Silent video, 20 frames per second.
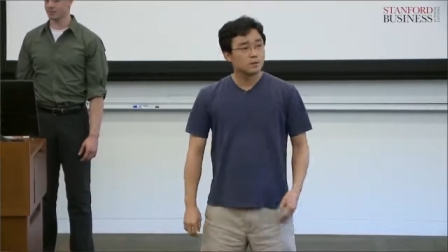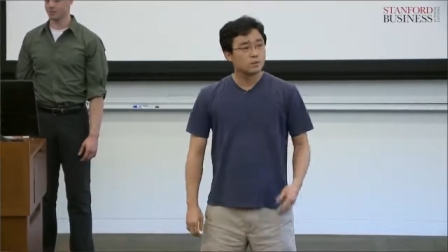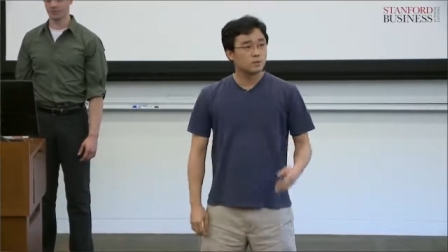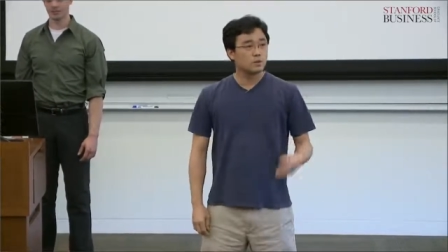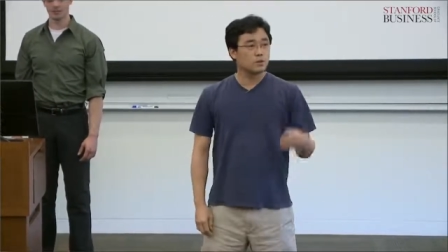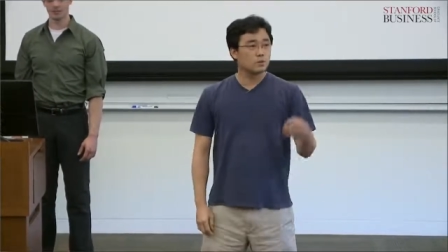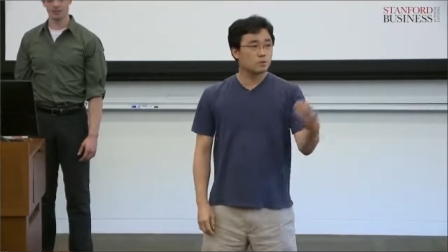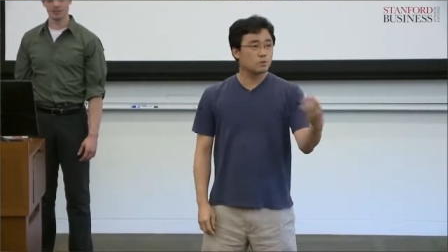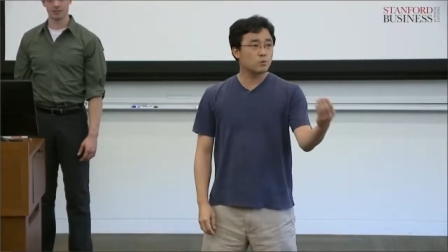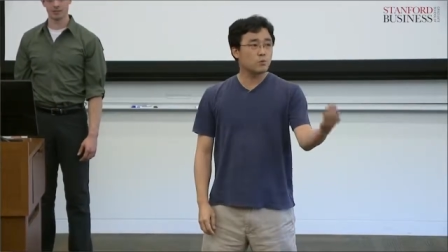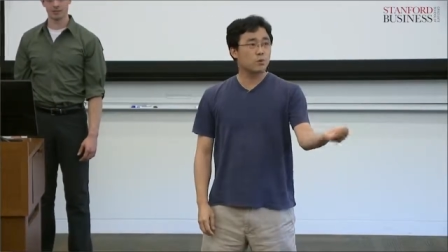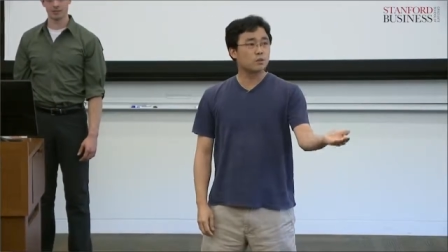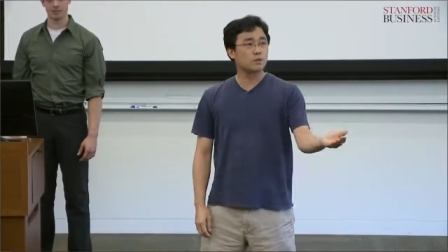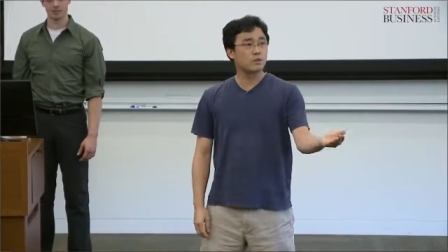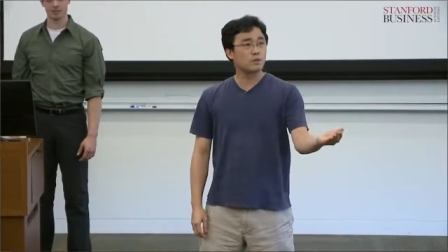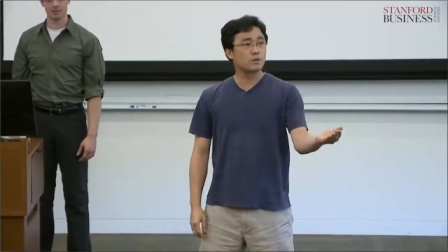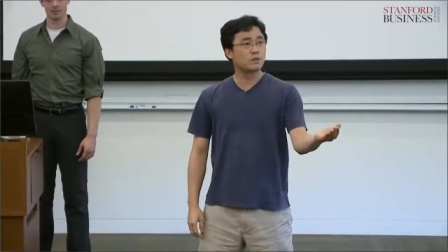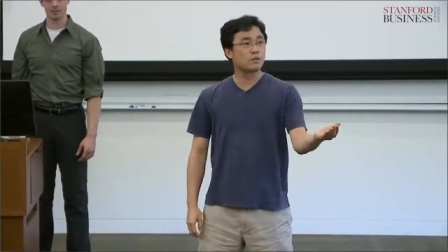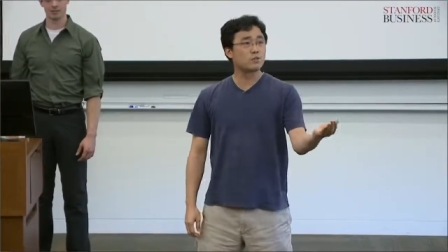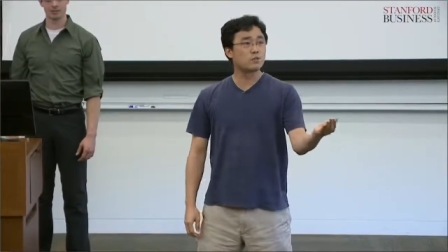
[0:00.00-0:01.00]
This quarter
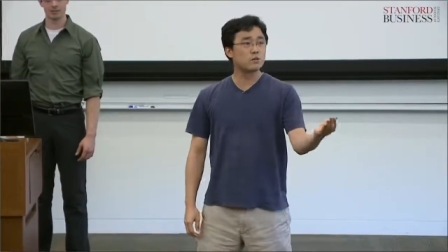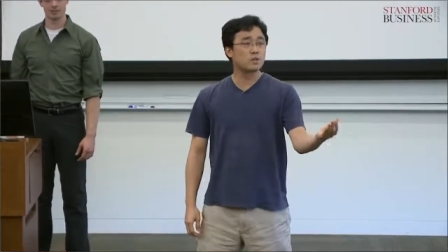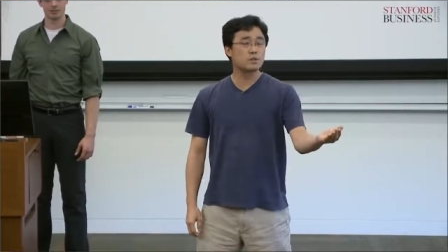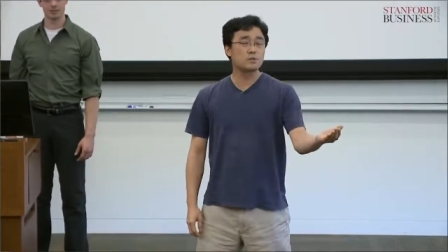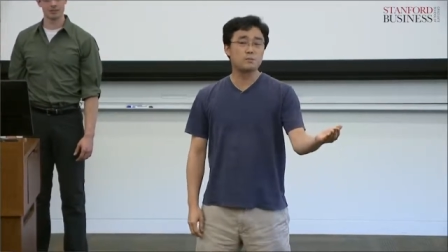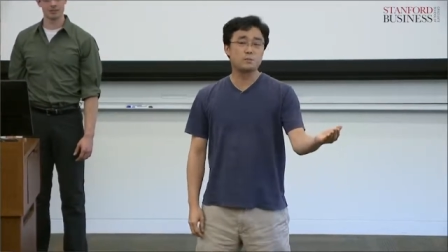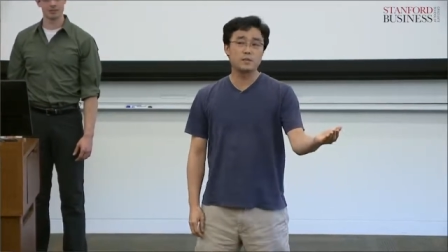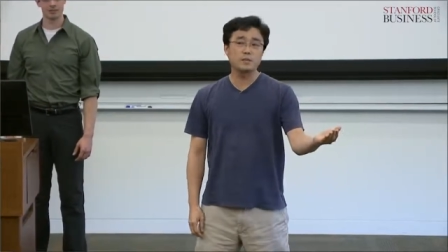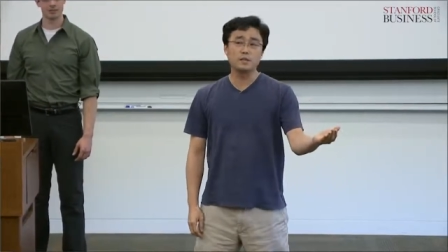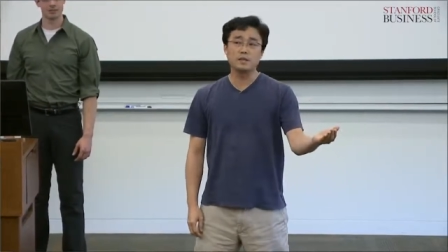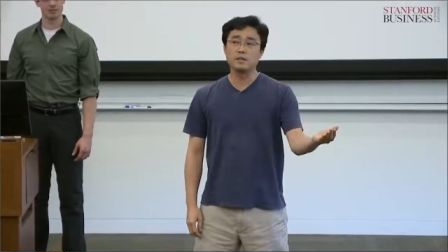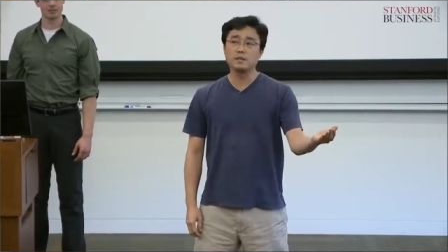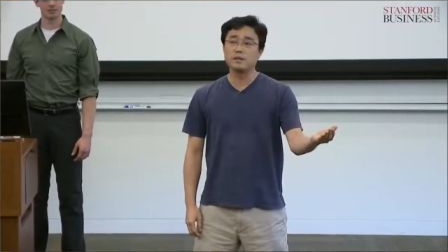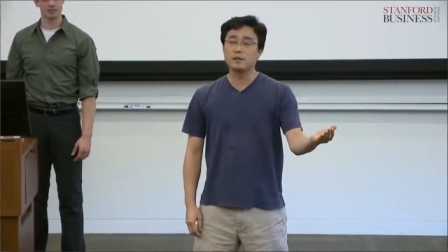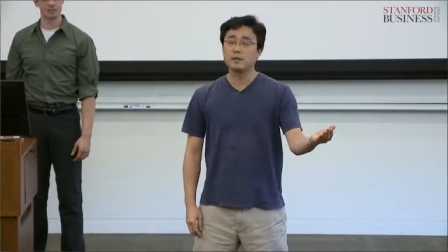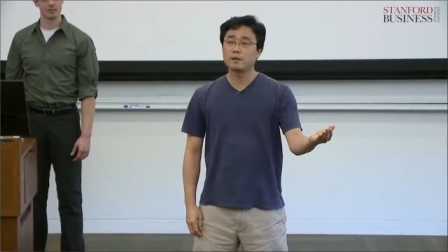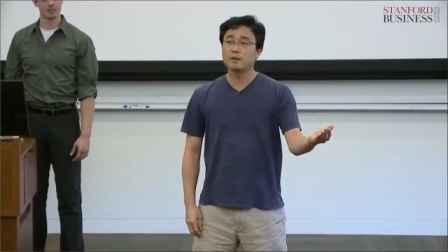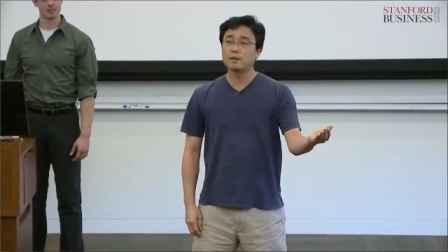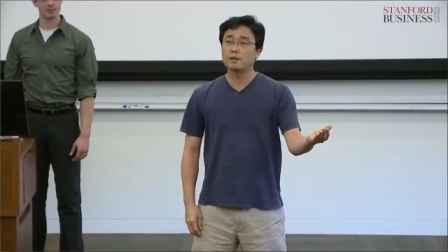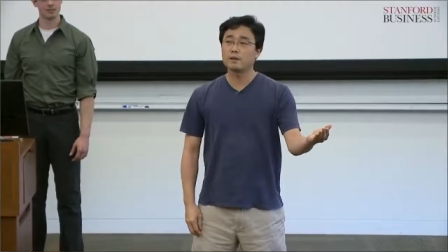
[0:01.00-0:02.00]
at the GSB,
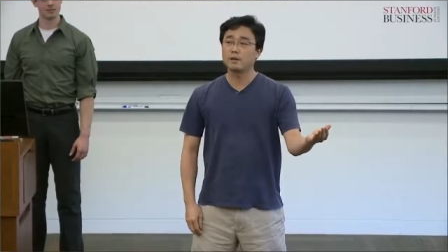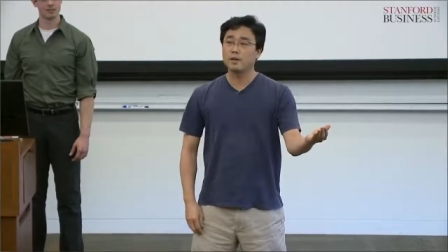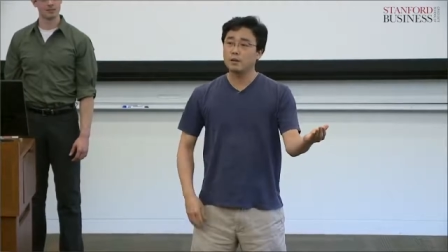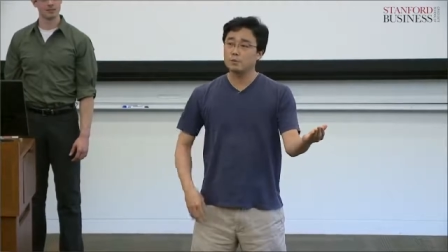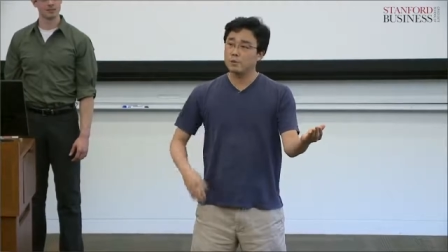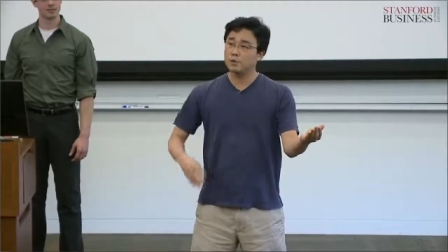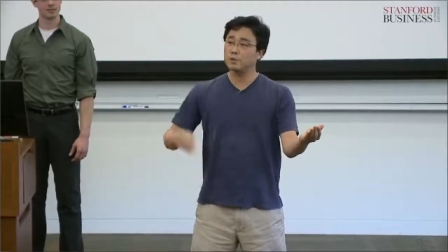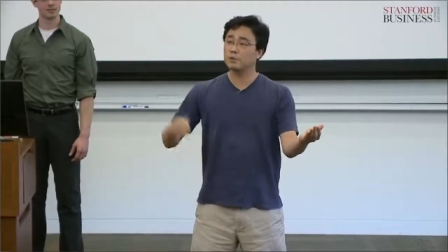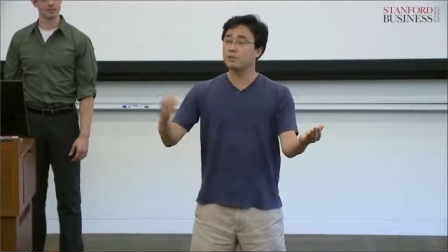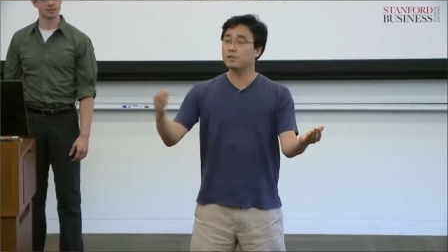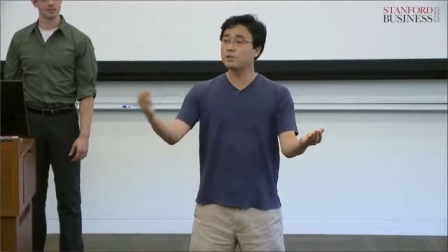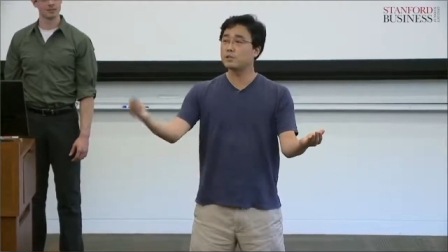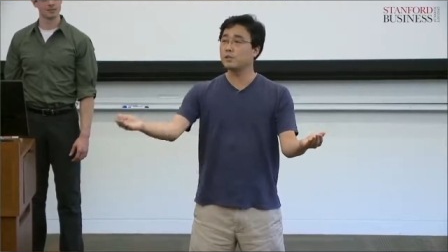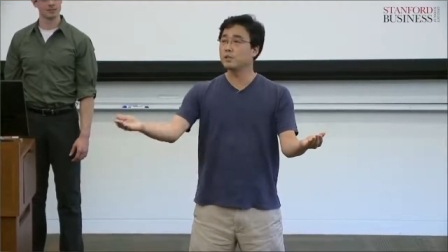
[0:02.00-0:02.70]
I went to this